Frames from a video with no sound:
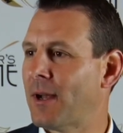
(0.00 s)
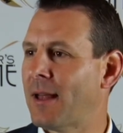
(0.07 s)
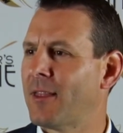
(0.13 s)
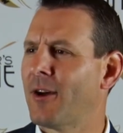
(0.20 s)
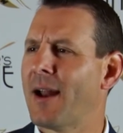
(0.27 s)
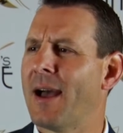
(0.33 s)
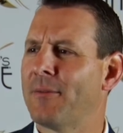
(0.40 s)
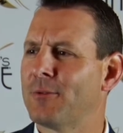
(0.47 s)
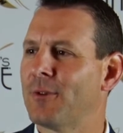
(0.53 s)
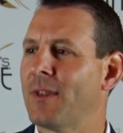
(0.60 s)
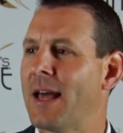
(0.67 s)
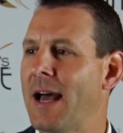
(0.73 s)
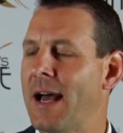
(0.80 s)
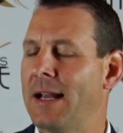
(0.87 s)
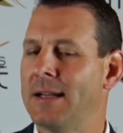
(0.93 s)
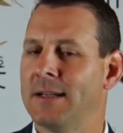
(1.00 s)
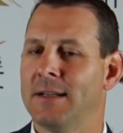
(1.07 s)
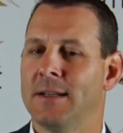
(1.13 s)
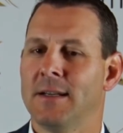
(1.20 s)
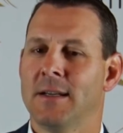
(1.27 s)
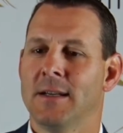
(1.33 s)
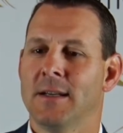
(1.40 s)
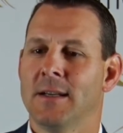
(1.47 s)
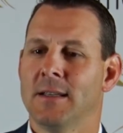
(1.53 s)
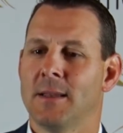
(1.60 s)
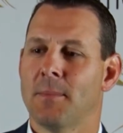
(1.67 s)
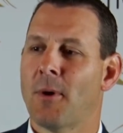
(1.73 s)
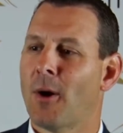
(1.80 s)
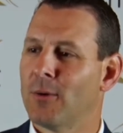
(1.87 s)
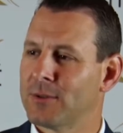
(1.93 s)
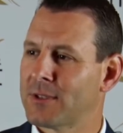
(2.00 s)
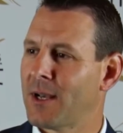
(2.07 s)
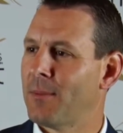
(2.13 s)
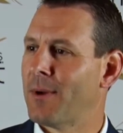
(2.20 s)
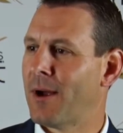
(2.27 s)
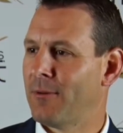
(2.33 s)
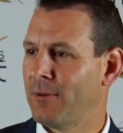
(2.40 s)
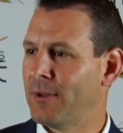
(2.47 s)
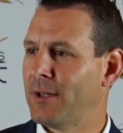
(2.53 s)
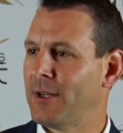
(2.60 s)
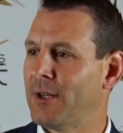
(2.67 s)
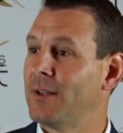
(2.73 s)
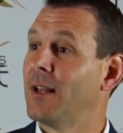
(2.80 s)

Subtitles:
I thought after that, the ball was coming out really good,